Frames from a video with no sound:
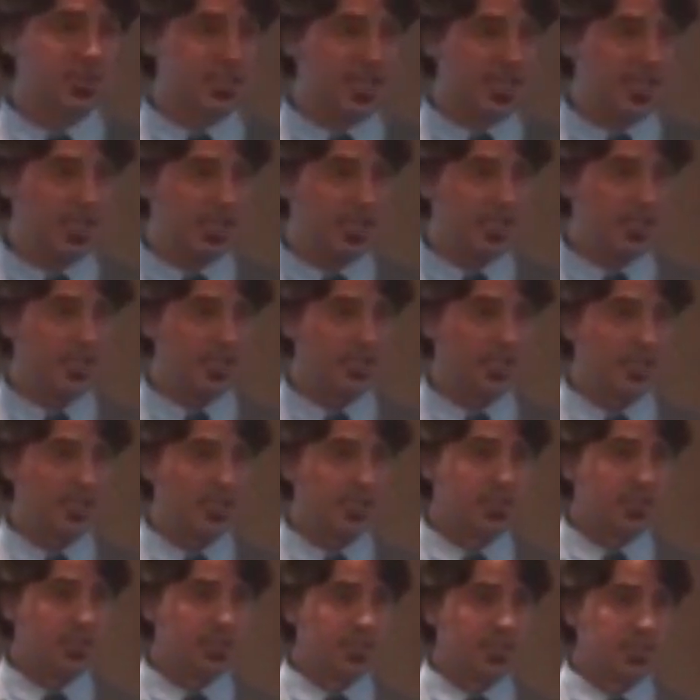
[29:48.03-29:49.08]
dead.
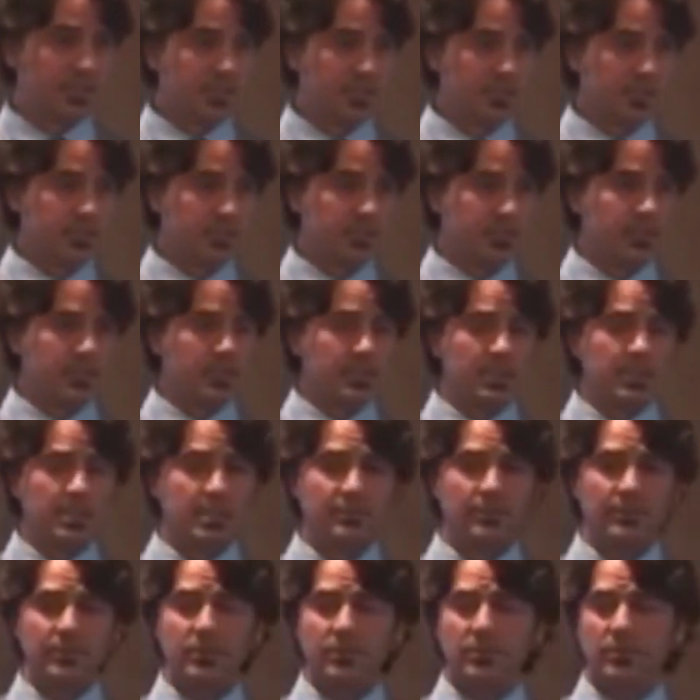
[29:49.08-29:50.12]

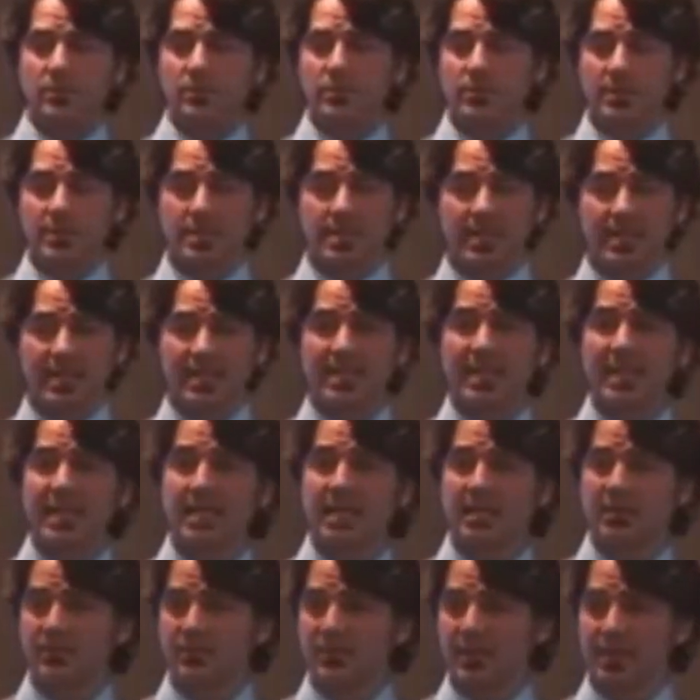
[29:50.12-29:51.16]
If you got
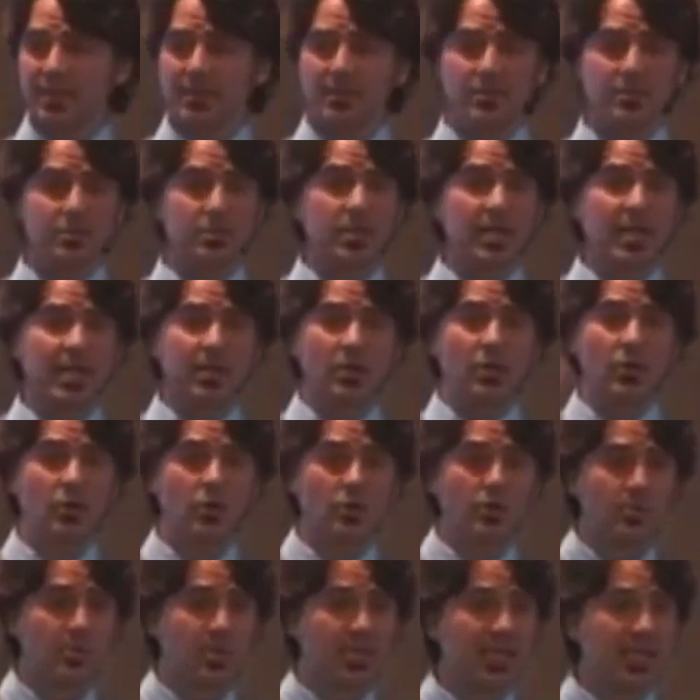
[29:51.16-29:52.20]
kidney failure, you had a
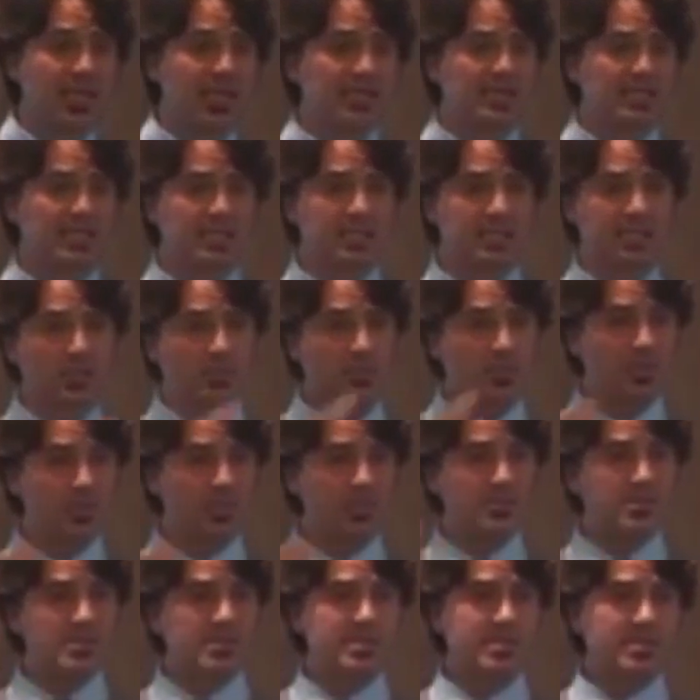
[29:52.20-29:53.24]
horrible accident, your
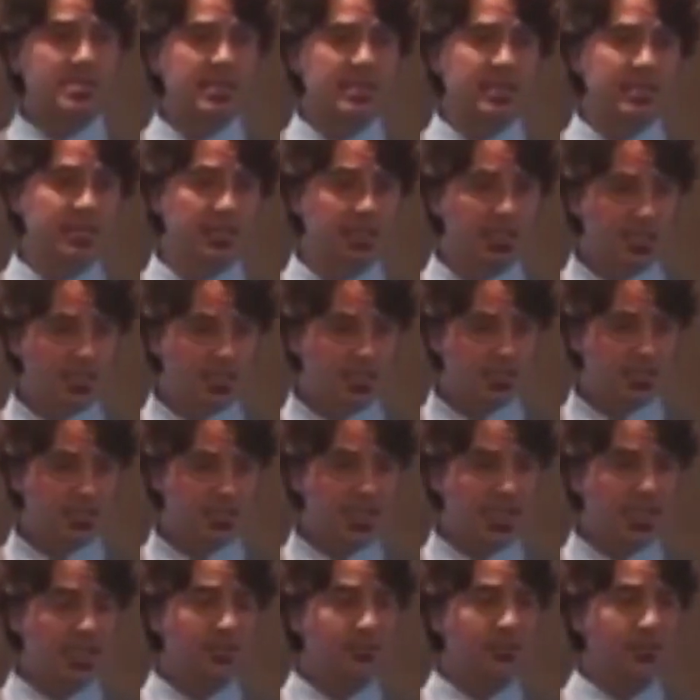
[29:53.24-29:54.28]
blood goes acidic, you're
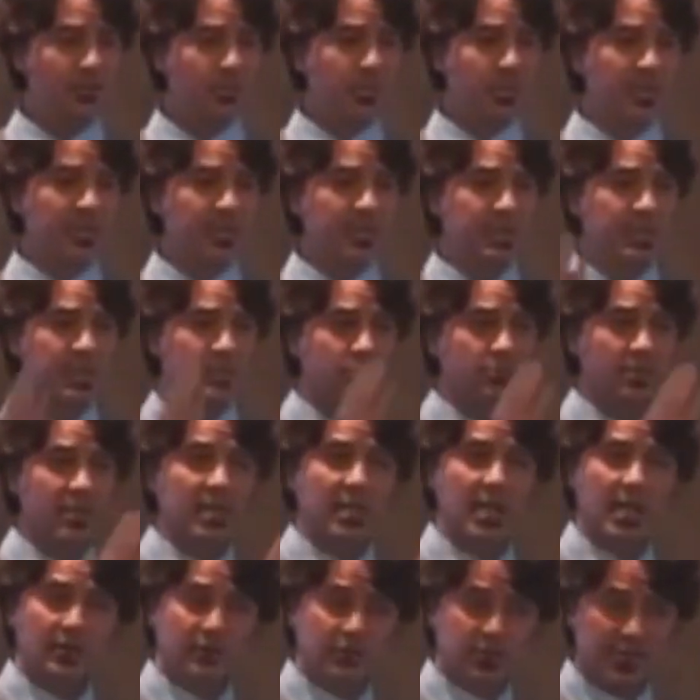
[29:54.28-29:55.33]
dead. If your body can
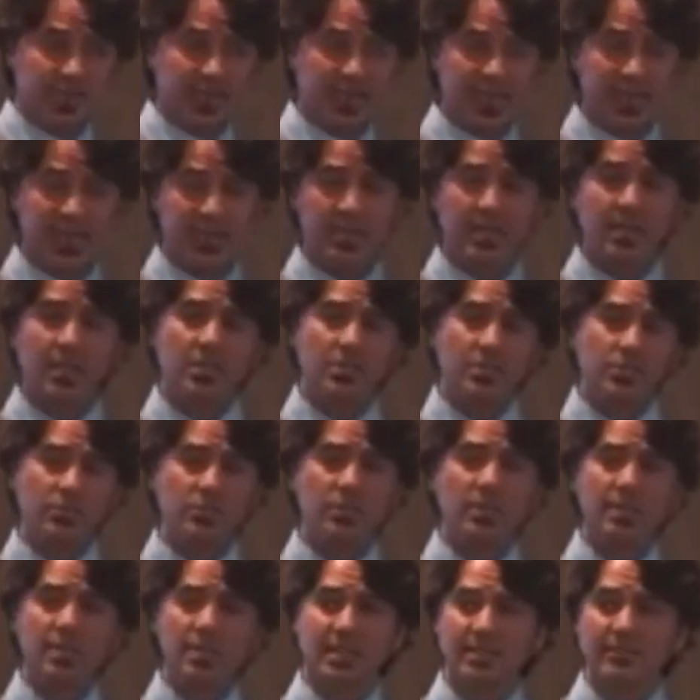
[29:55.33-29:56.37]
recover that,
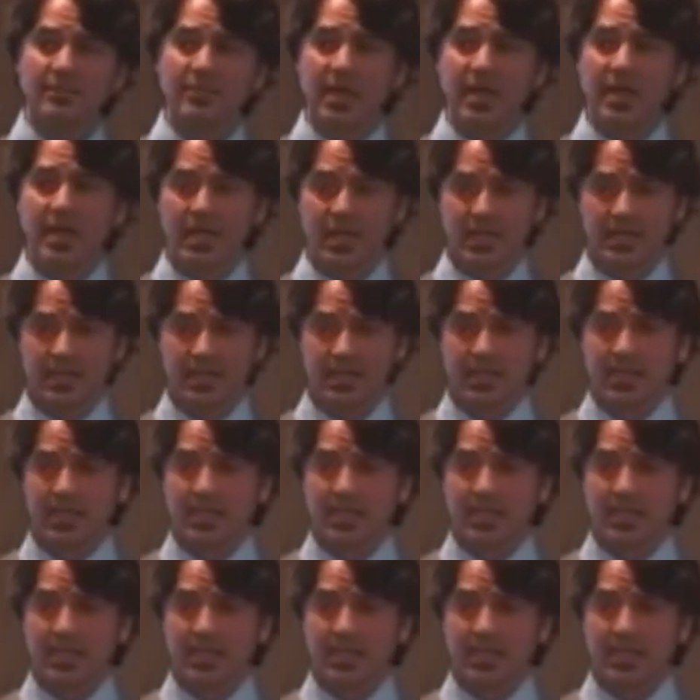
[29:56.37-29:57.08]
you can live on.